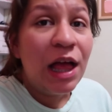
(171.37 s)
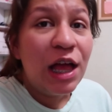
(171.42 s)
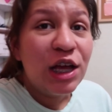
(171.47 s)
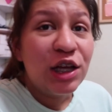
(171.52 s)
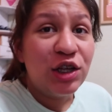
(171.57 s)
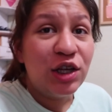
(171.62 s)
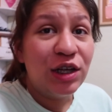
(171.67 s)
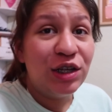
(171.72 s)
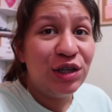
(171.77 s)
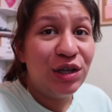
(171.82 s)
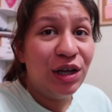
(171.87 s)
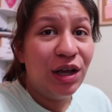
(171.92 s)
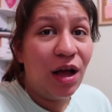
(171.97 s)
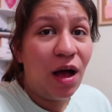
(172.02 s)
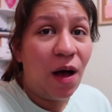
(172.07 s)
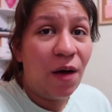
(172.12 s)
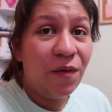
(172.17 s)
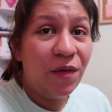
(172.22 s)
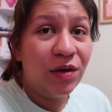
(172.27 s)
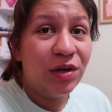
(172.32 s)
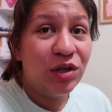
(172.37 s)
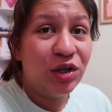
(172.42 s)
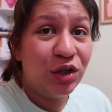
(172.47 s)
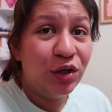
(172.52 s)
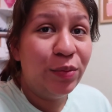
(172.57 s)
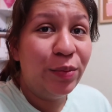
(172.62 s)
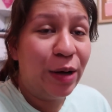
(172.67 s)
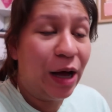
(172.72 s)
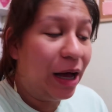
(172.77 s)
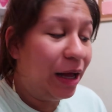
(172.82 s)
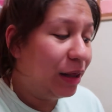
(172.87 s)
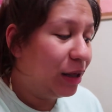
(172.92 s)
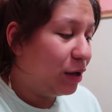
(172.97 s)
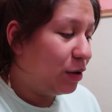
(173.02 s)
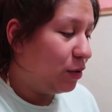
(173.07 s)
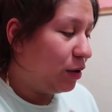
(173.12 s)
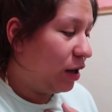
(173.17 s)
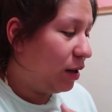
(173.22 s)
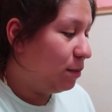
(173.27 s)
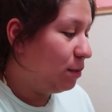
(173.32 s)
She actually offered to buy the
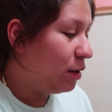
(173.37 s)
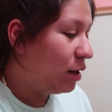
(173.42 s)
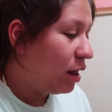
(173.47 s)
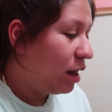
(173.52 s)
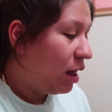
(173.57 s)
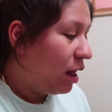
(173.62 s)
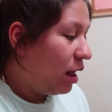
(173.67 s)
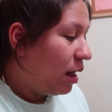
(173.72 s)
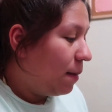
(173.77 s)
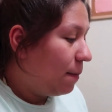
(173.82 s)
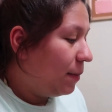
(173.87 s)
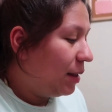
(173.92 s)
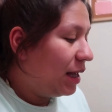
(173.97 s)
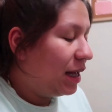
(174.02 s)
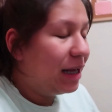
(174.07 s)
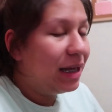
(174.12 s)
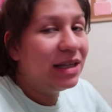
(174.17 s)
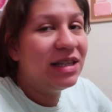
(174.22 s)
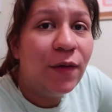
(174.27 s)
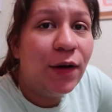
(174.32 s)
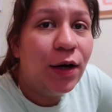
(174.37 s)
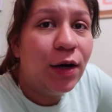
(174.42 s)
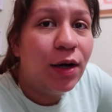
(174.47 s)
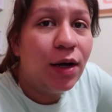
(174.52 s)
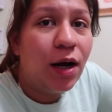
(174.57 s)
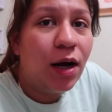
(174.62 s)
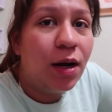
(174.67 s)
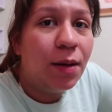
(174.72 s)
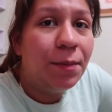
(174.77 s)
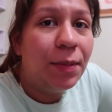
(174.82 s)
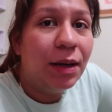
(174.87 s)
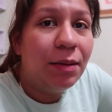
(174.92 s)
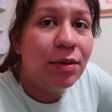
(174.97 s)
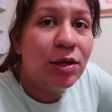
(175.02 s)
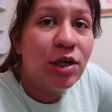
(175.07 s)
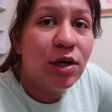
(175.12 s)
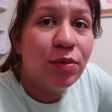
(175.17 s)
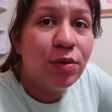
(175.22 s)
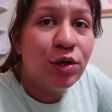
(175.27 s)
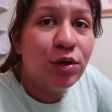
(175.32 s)
crib because for our baby
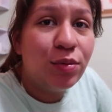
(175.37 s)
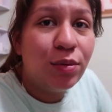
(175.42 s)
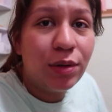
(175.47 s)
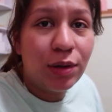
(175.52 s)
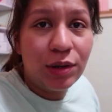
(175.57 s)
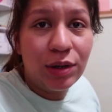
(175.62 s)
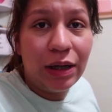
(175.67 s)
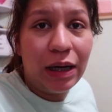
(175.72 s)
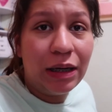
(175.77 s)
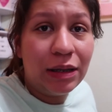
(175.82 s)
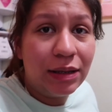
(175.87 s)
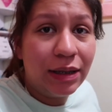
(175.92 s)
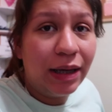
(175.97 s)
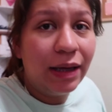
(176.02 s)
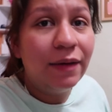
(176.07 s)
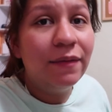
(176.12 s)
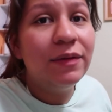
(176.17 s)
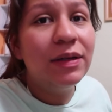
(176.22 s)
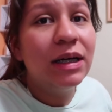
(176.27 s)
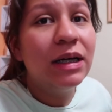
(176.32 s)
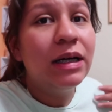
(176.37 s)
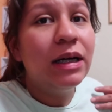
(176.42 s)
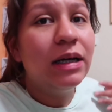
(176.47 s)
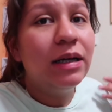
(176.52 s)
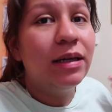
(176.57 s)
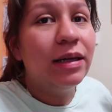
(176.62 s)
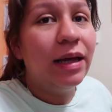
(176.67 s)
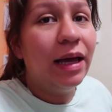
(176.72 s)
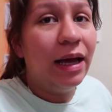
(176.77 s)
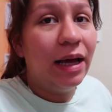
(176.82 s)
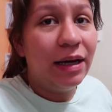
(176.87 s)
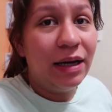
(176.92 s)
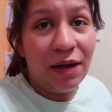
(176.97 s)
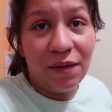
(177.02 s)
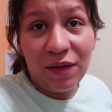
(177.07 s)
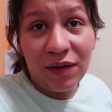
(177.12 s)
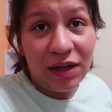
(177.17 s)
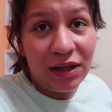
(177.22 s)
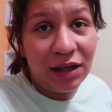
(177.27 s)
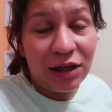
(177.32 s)
shower she wanted to get us a gift, and
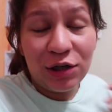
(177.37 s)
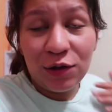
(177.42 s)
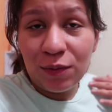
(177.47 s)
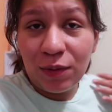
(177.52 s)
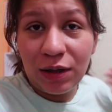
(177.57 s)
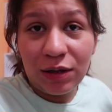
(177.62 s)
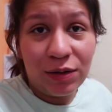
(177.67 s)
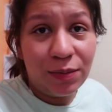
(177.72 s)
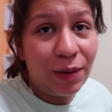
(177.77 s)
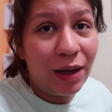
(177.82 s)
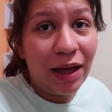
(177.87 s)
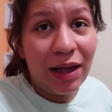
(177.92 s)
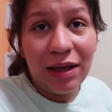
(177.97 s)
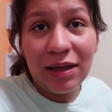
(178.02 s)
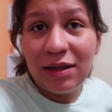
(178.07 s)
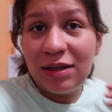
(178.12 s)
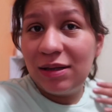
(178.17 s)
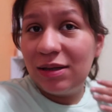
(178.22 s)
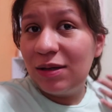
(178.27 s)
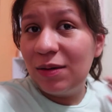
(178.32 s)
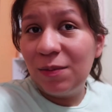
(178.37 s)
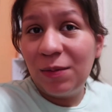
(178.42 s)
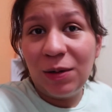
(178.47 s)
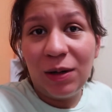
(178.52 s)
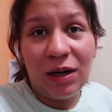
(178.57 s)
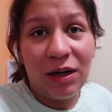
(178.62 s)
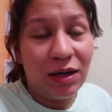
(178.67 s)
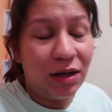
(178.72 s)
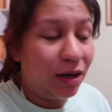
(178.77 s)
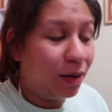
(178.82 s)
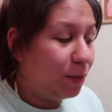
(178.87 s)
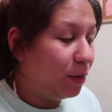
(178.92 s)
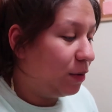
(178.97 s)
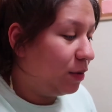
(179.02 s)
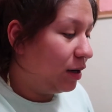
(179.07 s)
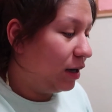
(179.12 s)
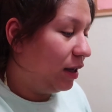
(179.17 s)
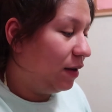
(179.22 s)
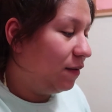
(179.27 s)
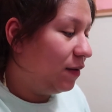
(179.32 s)
everything that she wanted to buy us someone ended up
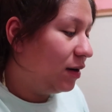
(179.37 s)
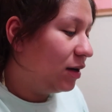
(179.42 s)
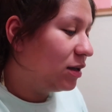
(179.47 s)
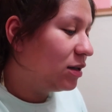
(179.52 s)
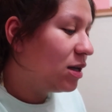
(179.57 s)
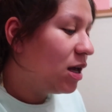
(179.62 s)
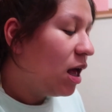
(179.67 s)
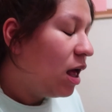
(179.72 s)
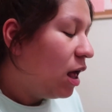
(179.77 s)
already giving us.